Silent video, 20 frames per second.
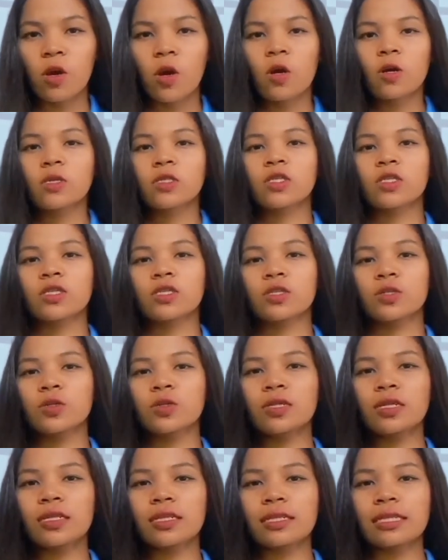So
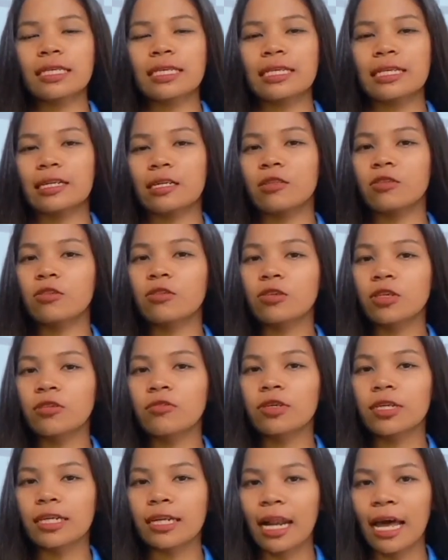student in a cookery
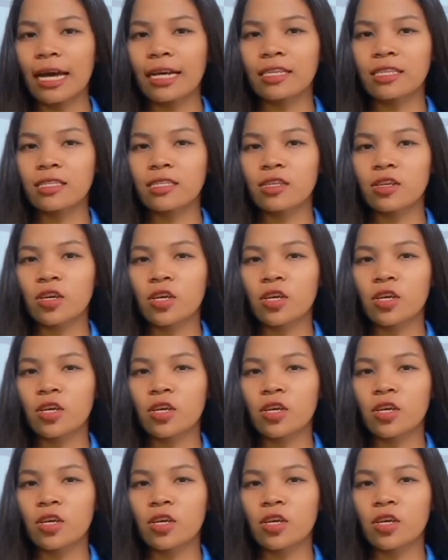class